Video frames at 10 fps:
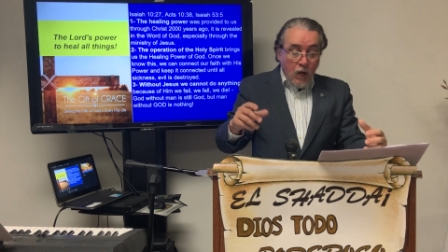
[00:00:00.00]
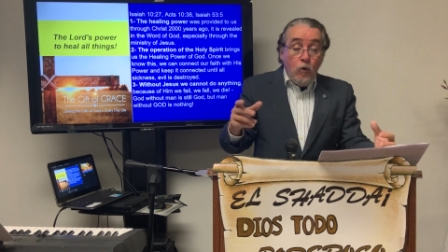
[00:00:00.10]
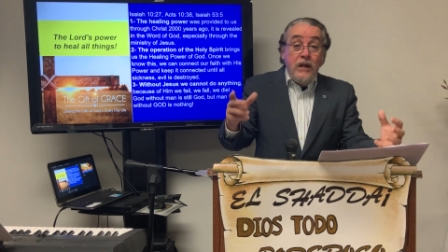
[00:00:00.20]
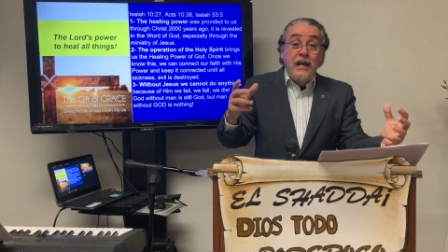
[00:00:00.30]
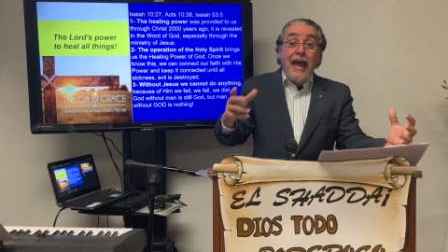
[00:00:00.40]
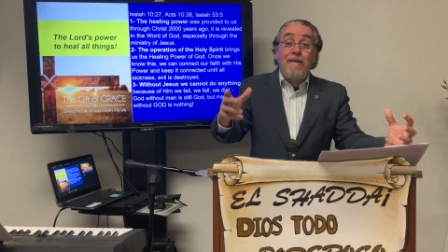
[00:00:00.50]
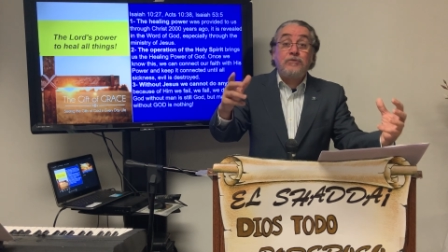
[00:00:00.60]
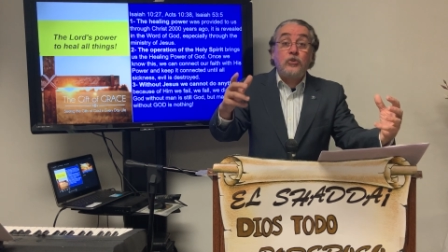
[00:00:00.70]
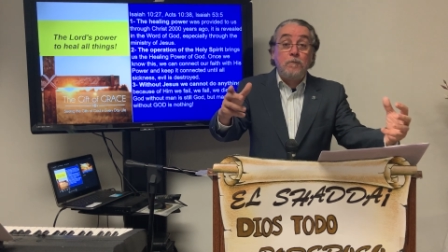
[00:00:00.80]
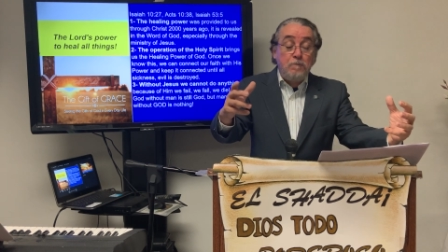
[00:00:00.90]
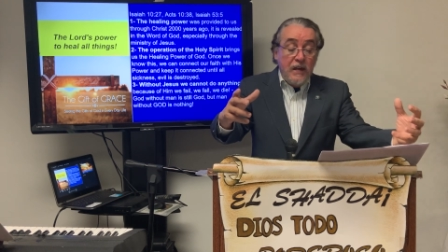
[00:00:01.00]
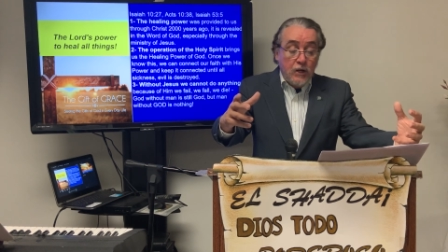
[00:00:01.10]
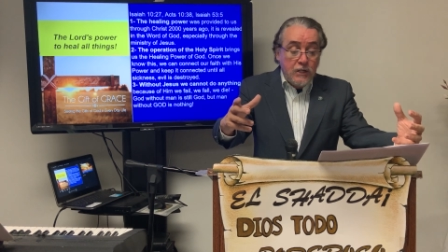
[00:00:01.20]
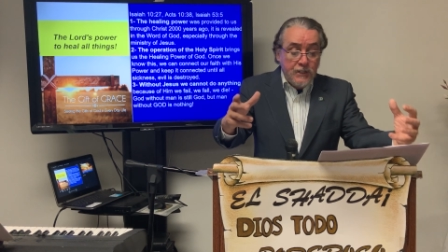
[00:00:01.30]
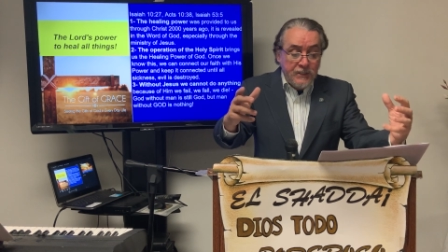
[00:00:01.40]
We have to be
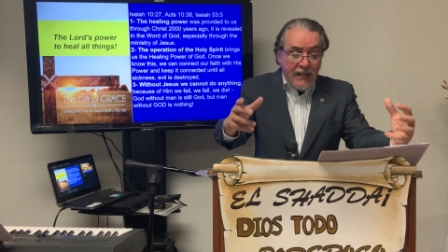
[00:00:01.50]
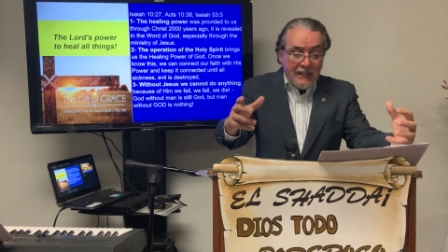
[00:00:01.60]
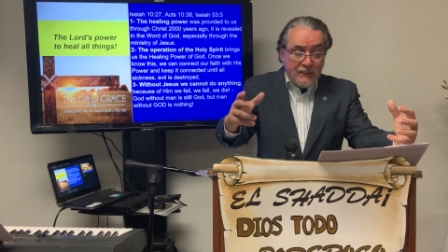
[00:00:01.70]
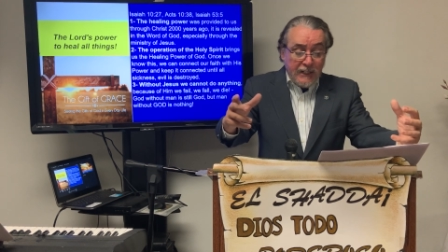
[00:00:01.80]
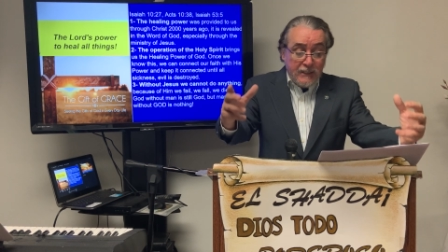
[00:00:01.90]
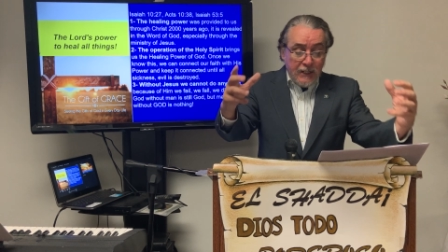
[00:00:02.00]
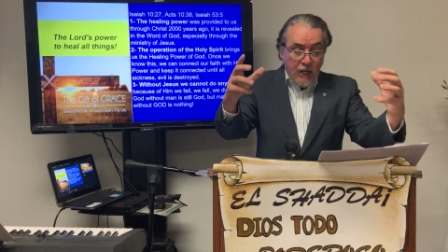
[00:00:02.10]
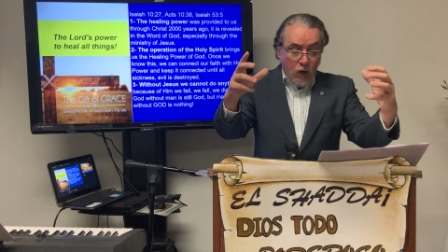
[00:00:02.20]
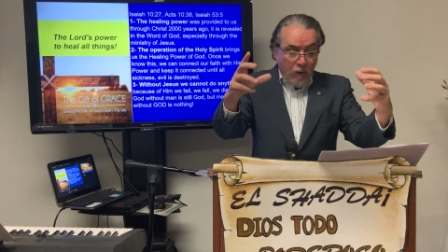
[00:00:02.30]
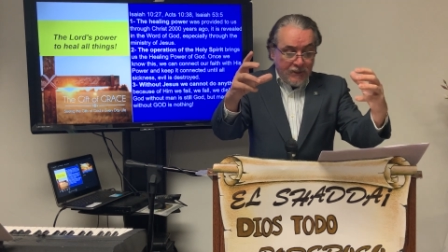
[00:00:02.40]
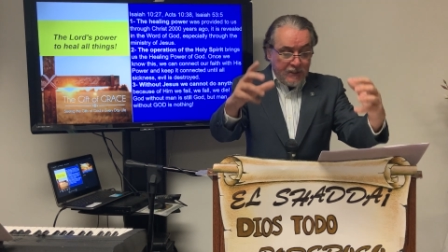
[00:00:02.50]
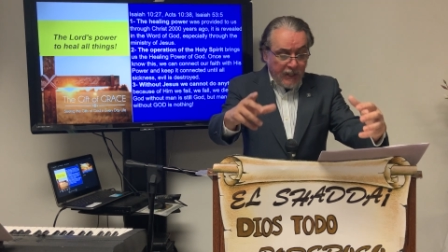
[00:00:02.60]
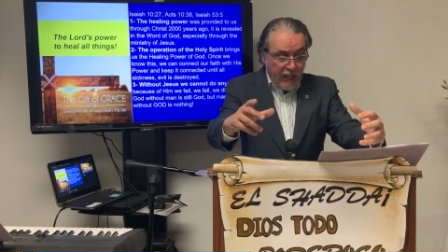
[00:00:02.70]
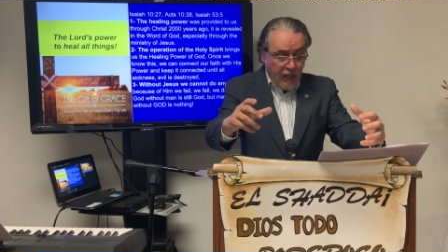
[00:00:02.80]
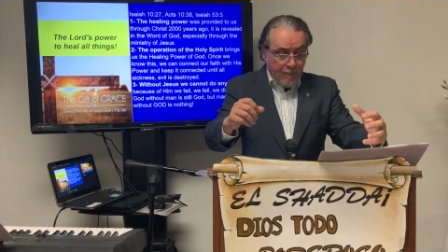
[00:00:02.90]
connected with
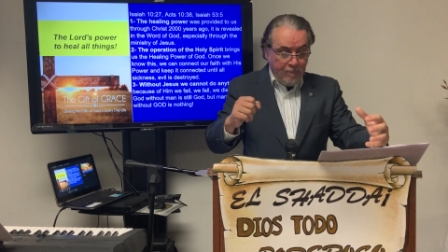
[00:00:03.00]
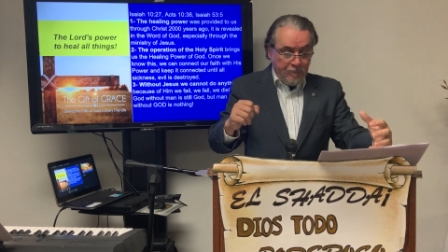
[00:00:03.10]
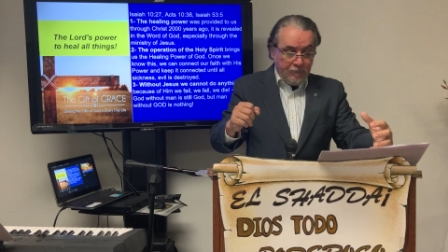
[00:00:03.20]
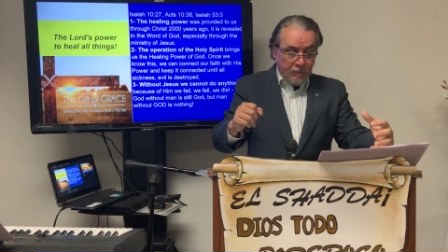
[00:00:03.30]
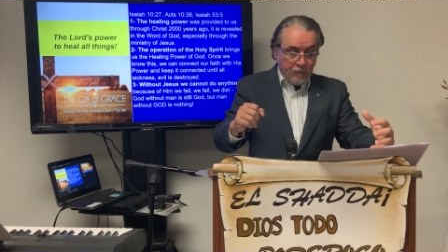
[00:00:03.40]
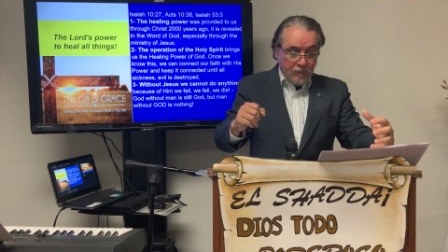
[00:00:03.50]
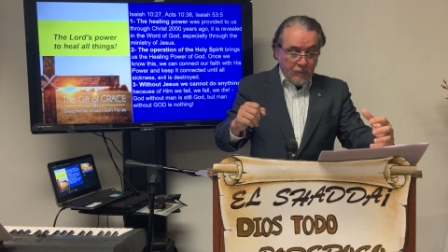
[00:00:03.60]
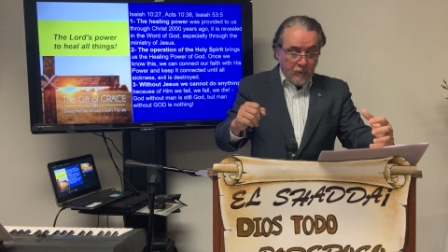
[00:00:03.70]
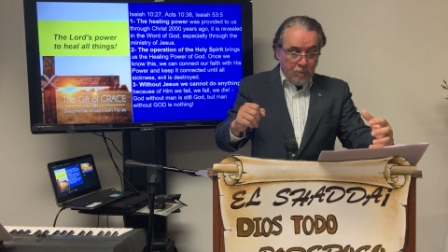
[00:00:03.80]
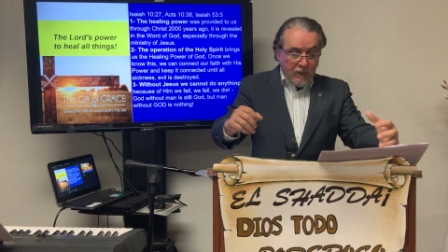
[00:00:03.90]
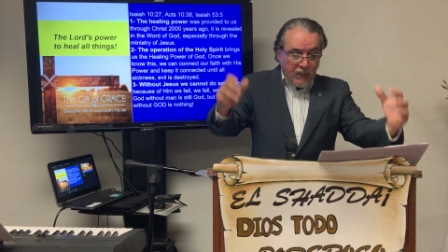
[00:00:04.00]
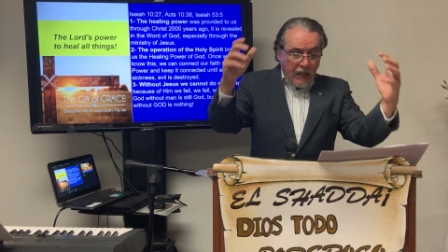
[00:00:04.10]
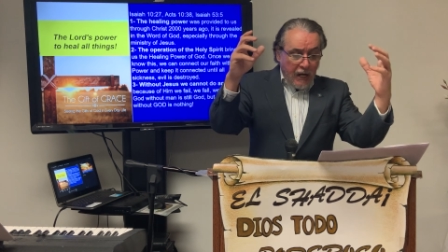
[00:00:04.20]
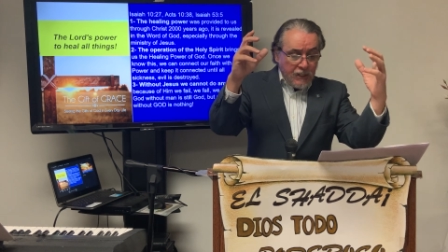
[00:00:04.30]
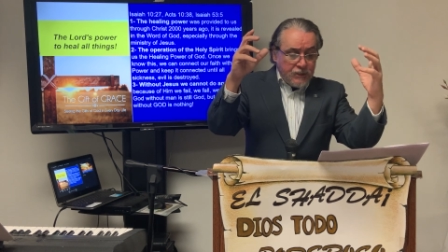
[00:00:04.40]
Him
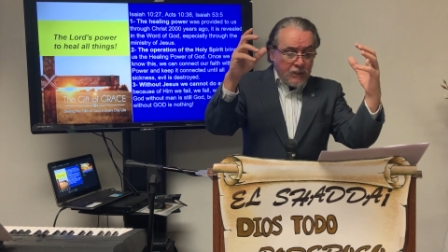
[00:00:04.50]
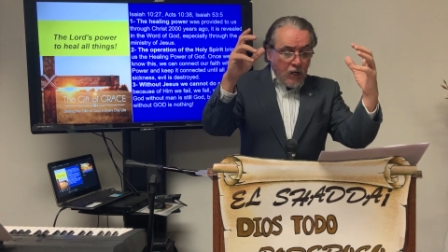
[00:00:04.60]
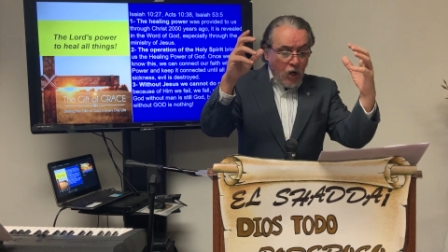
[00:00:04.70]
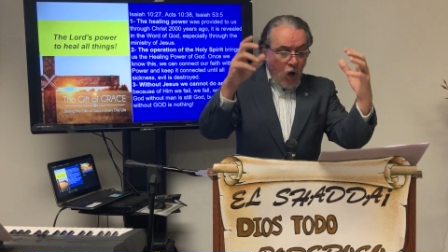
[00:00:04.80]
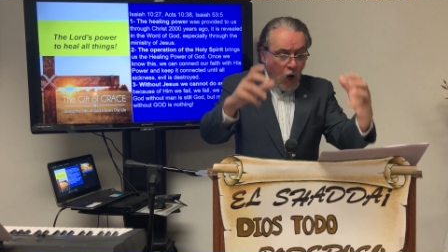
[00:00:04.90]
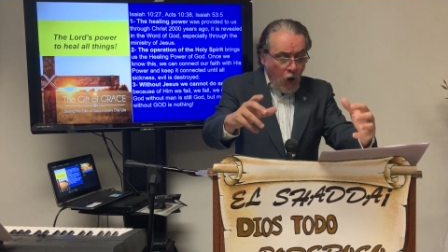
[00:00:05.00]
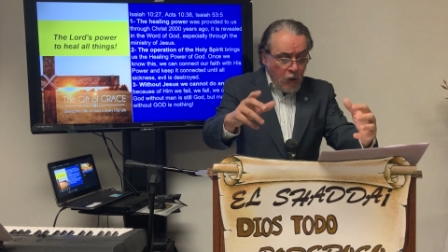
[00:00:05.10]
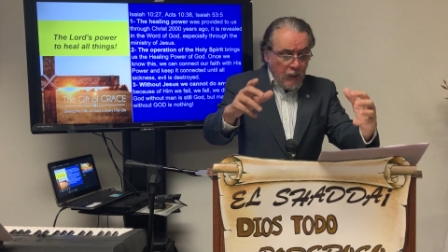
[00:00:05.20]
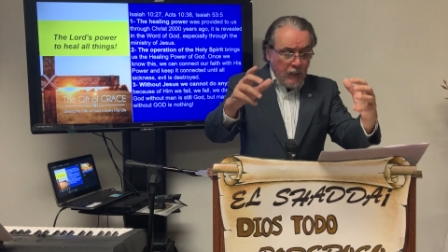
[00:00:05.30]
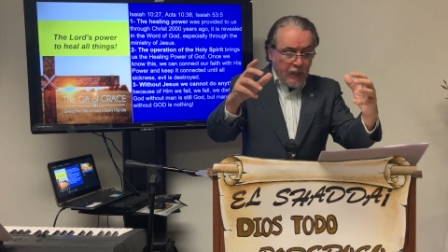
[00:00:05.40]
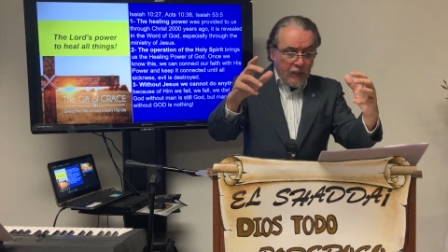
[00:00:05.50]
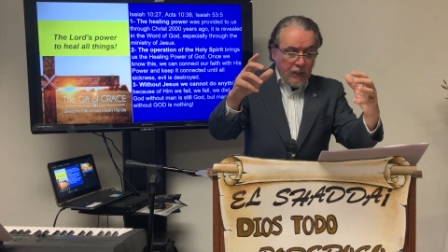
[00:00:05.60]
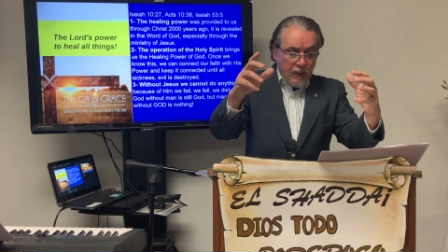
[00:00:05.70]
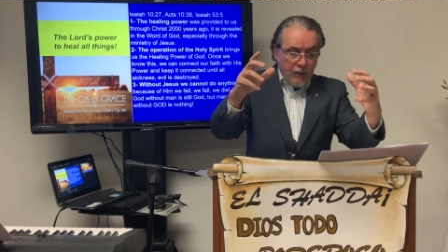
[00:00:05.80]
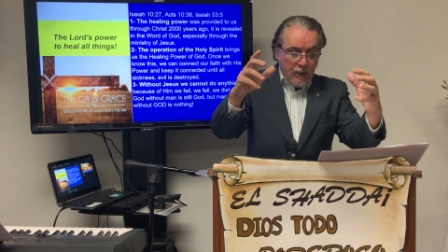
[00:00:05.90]
because only
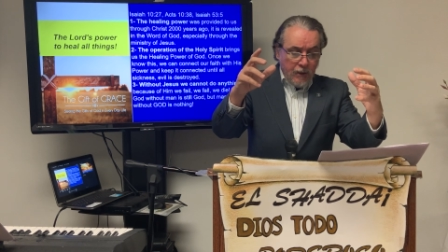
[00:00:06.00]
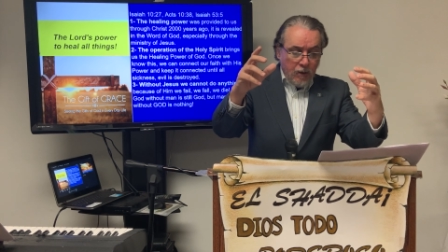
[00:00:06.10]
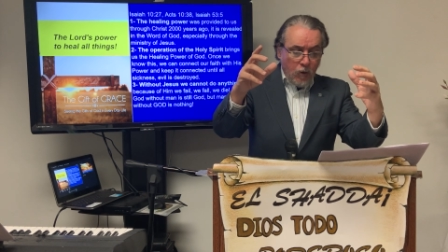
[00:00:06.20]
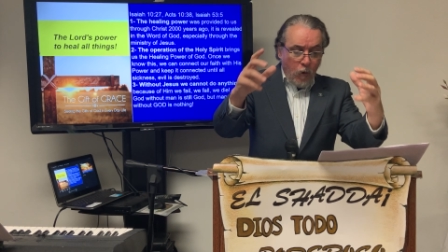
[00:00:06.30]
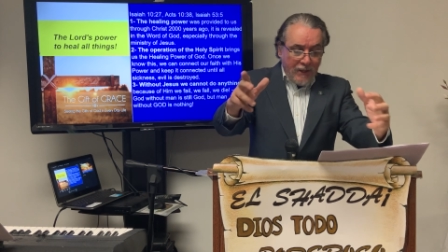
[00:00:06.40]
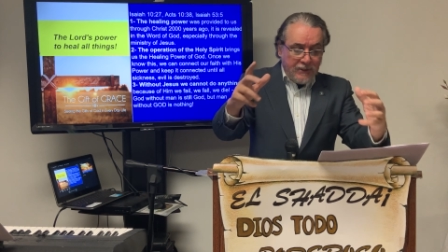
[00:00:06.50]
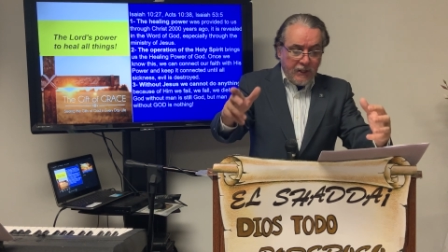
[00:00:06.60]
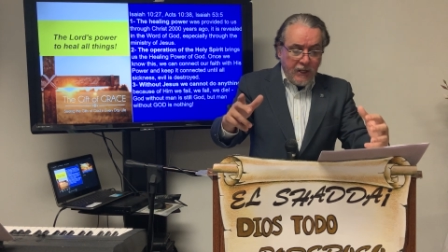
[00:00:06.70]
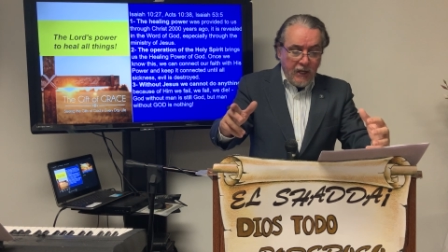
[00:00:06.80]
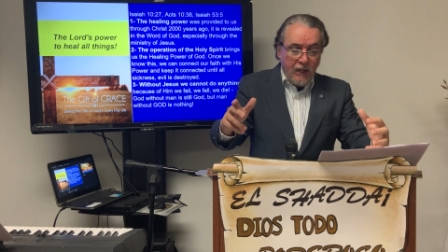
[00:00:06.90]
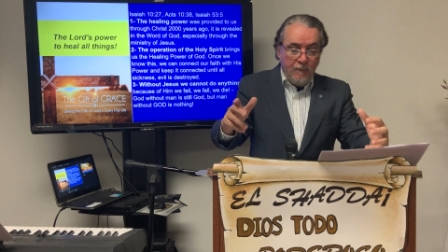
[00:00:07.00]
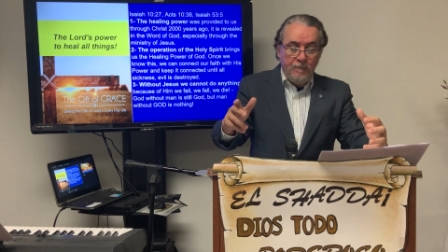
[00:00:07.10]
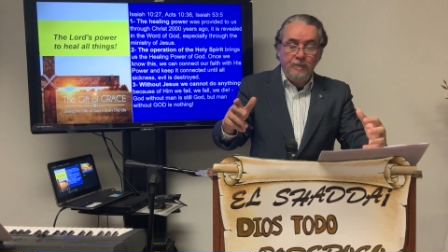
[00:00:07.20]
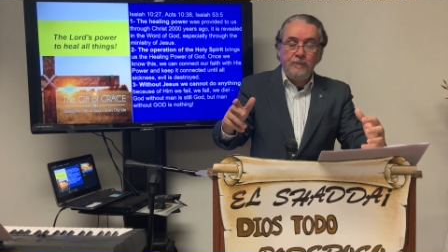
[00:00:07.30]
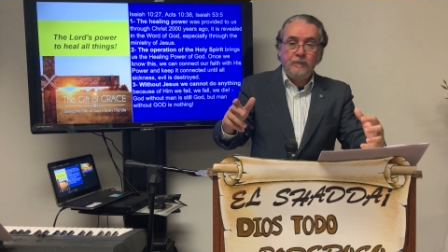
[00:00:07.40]
with Him